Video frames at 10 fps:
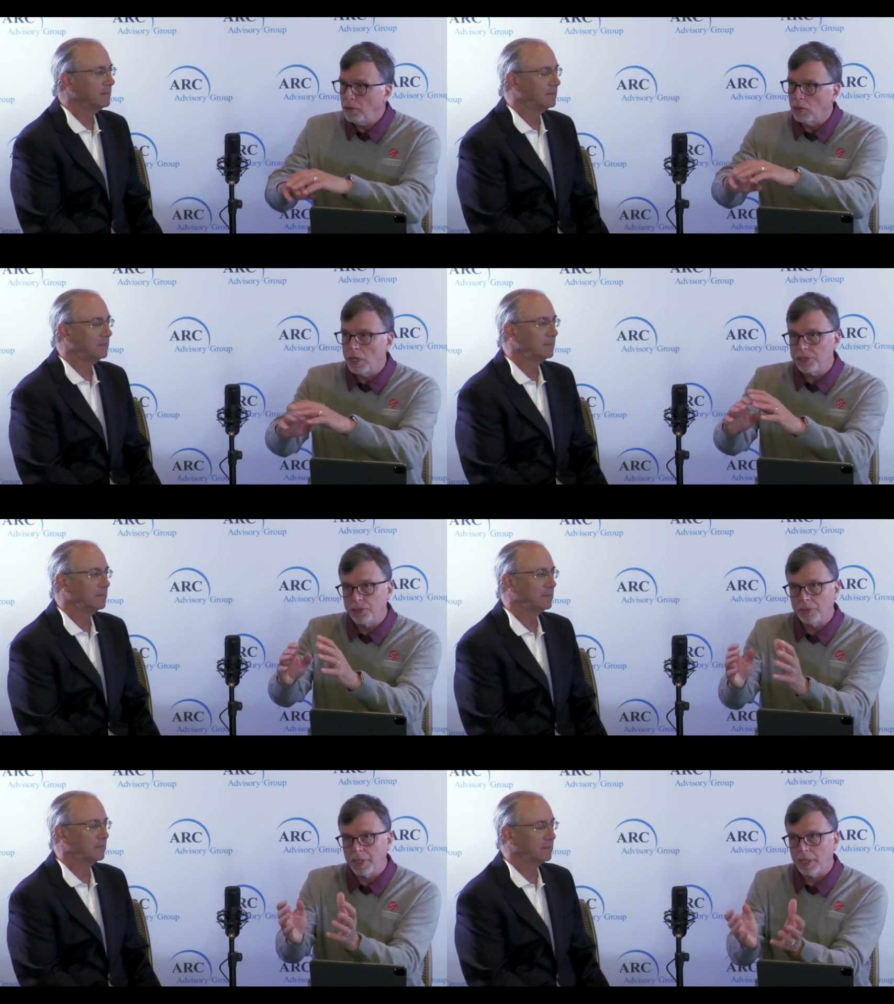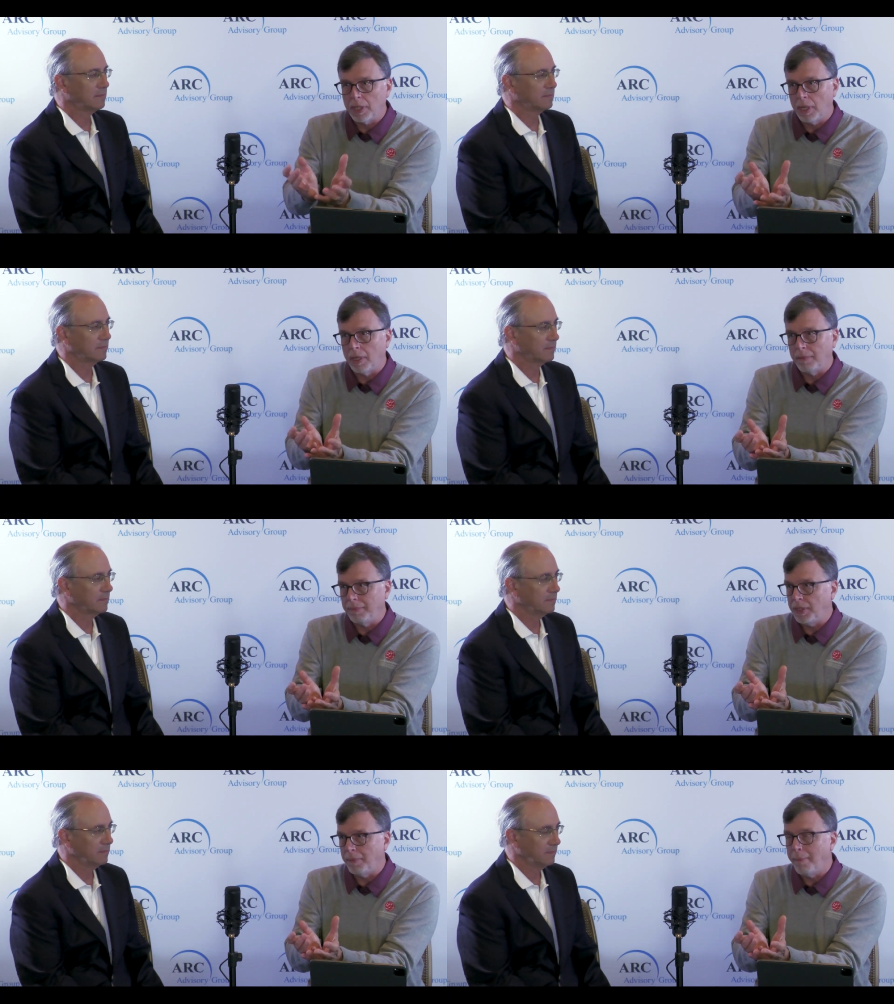Speaker 1: you'll also get uh,
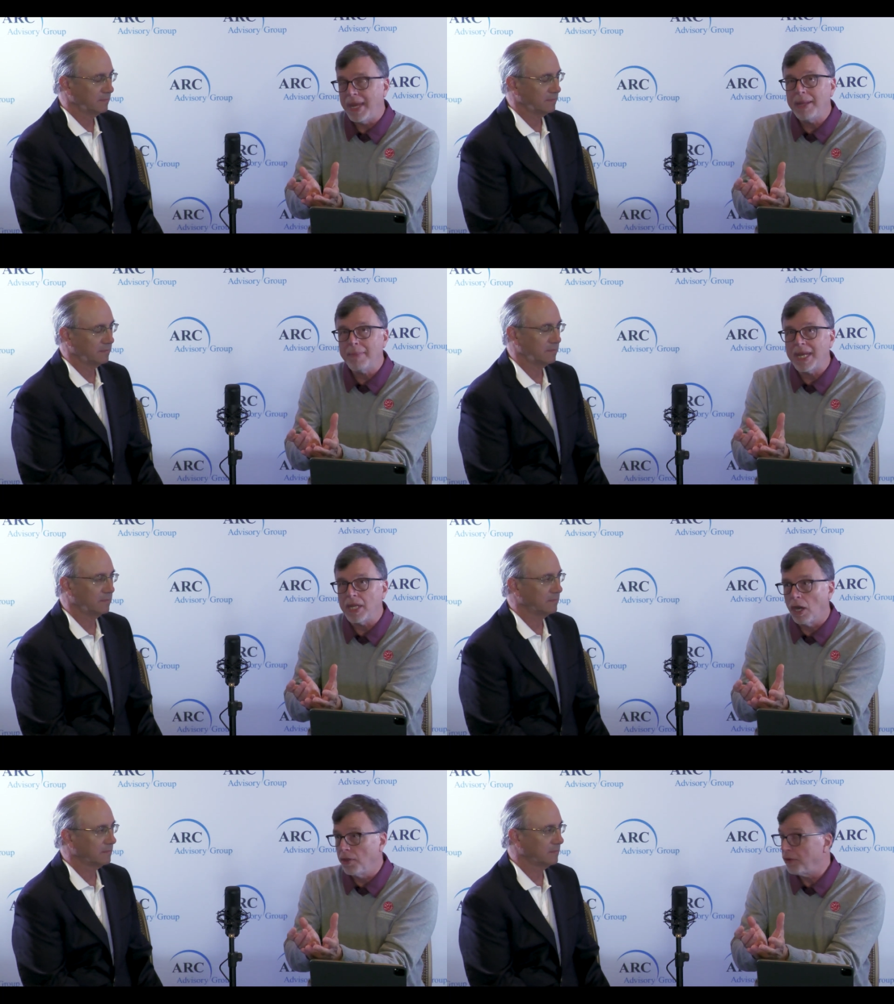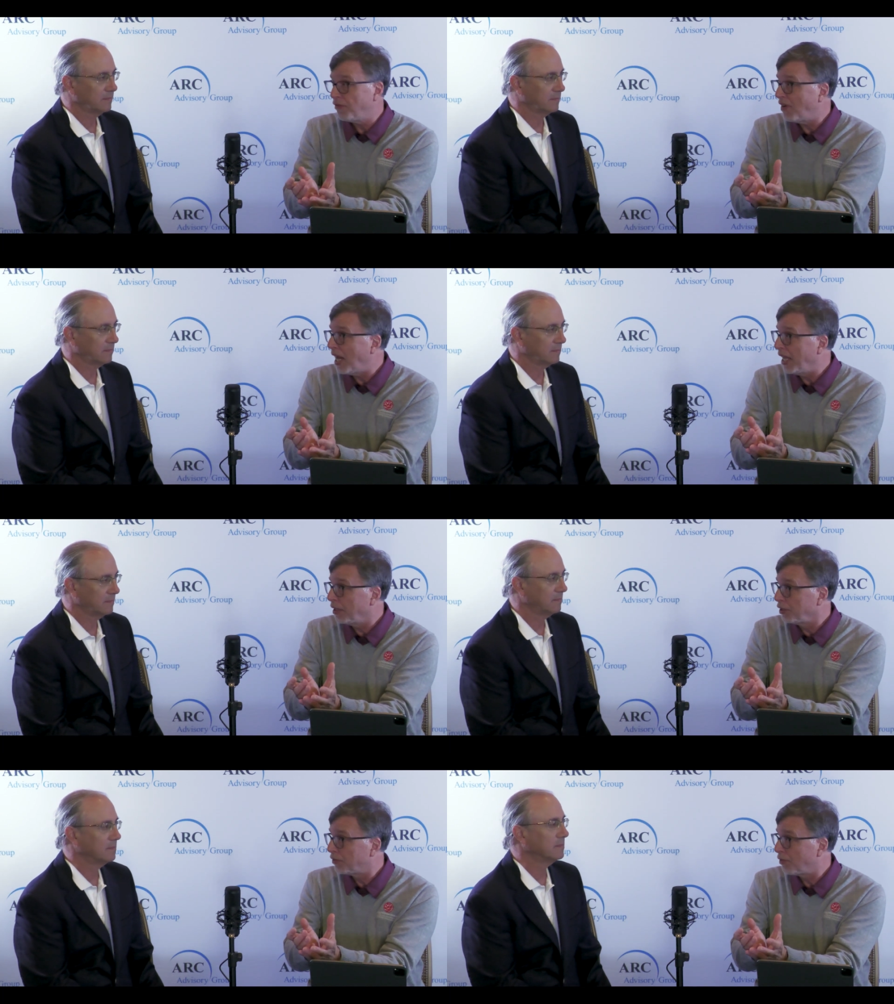you know, many, many other
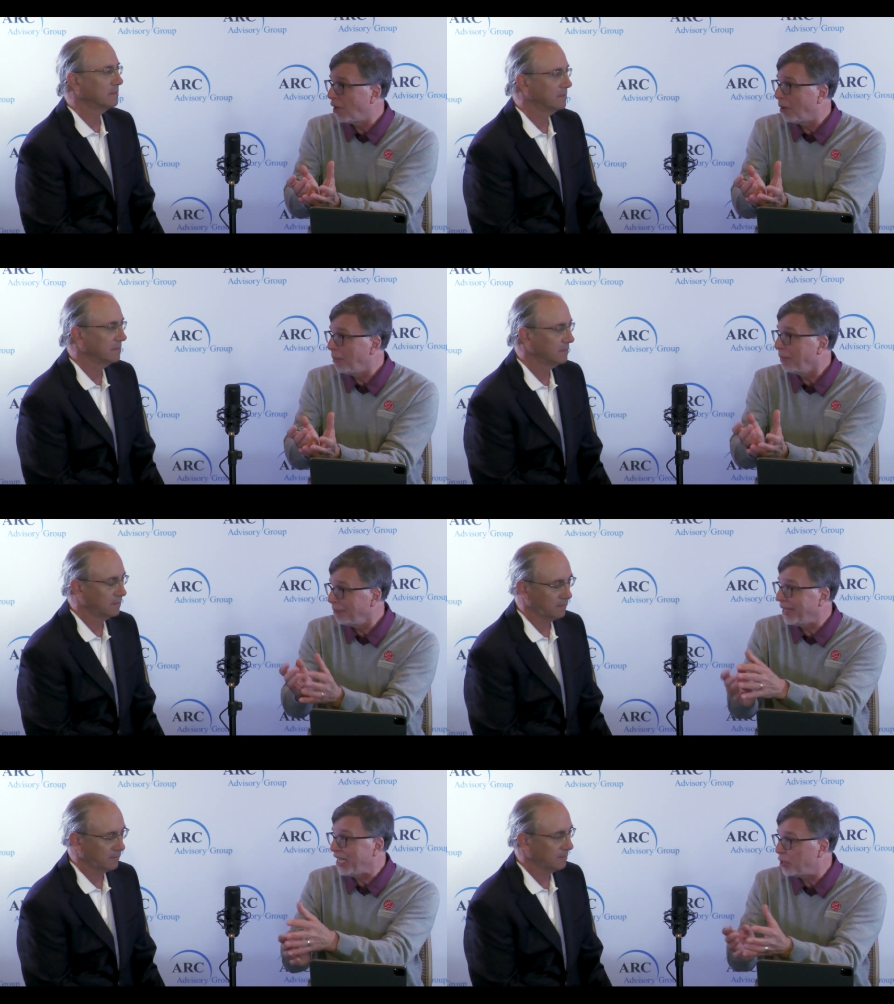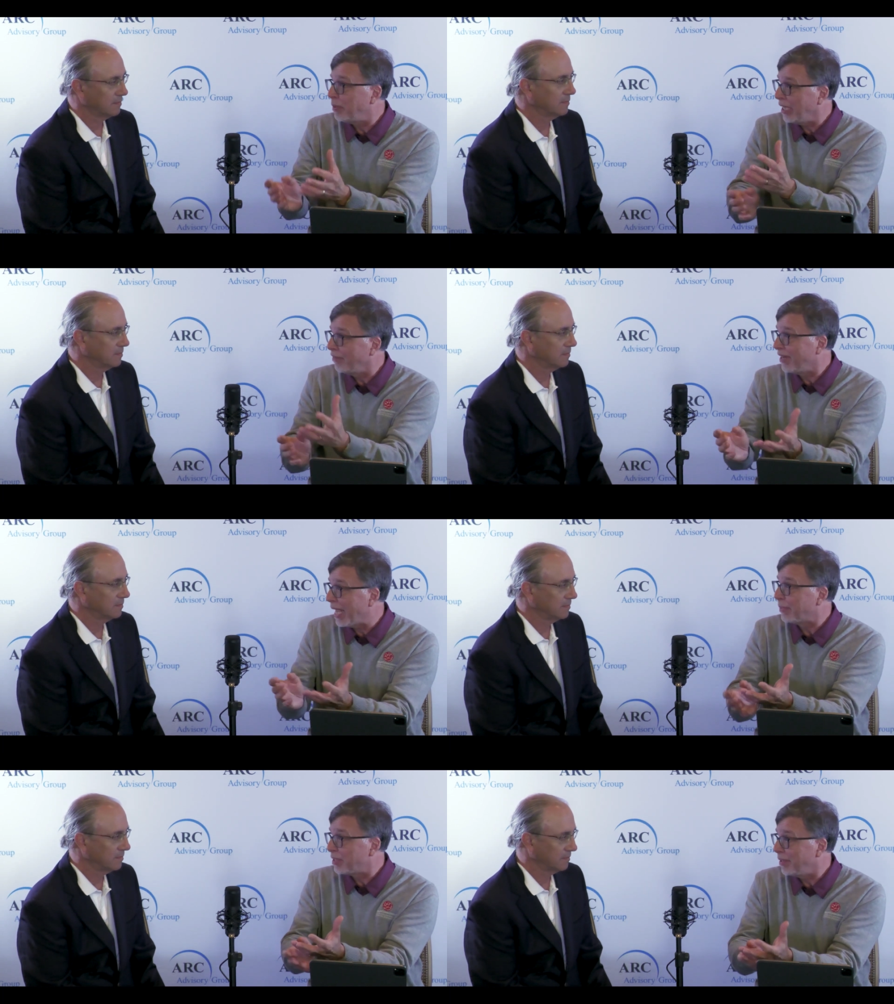files from HP if it
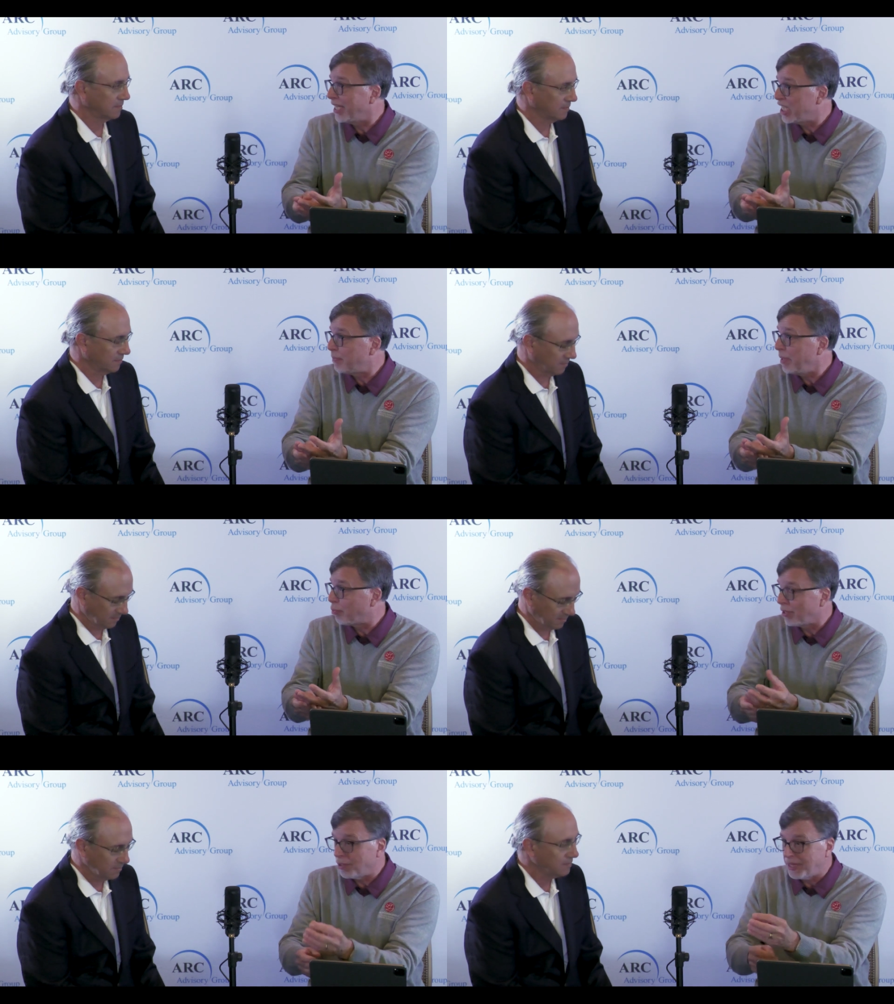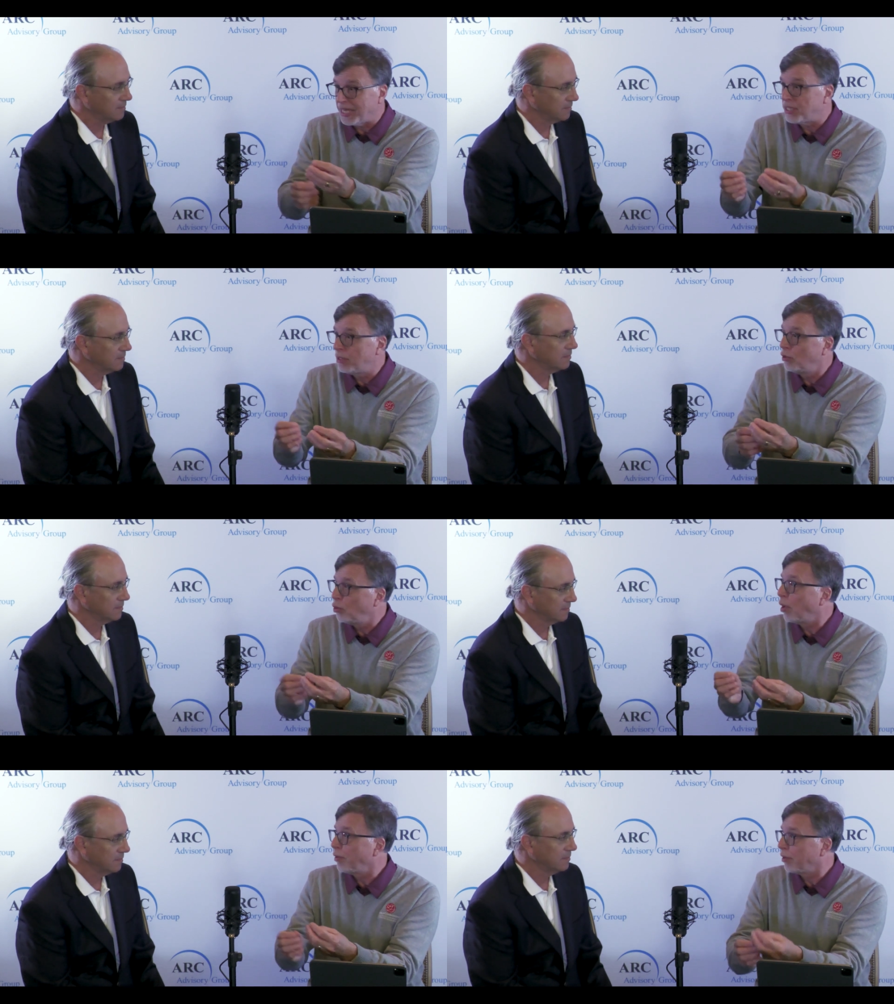happens to be an HP printer that
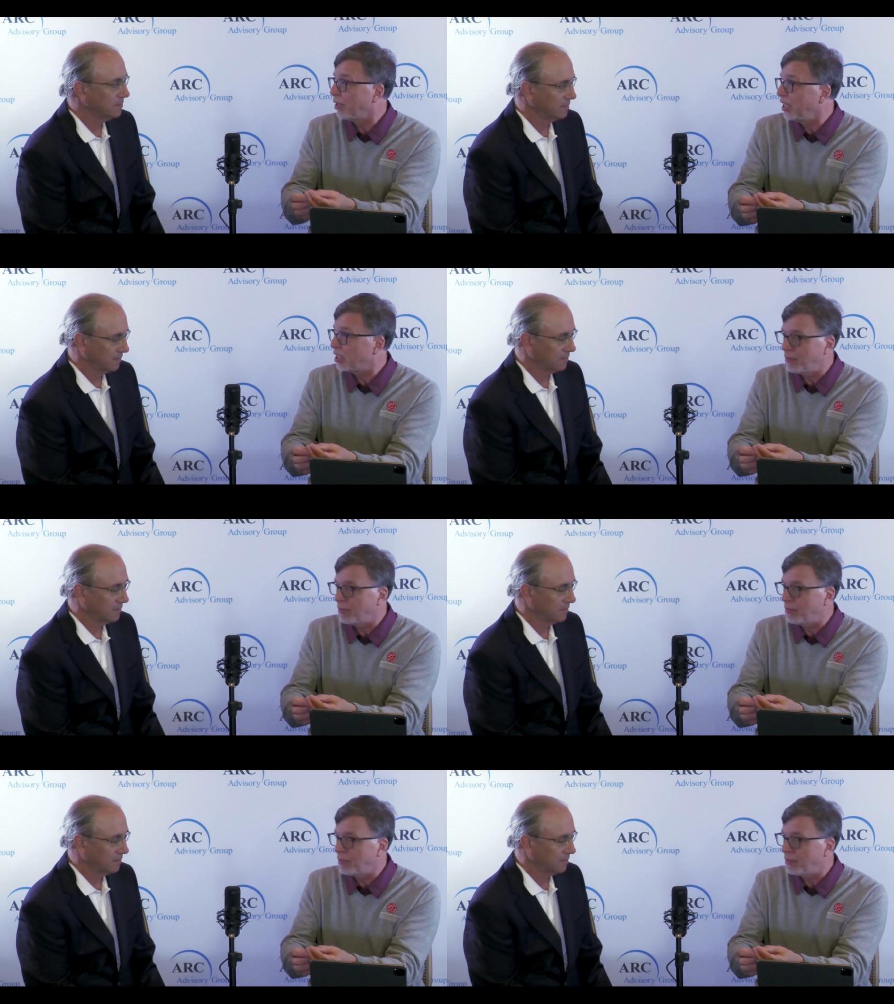do other things.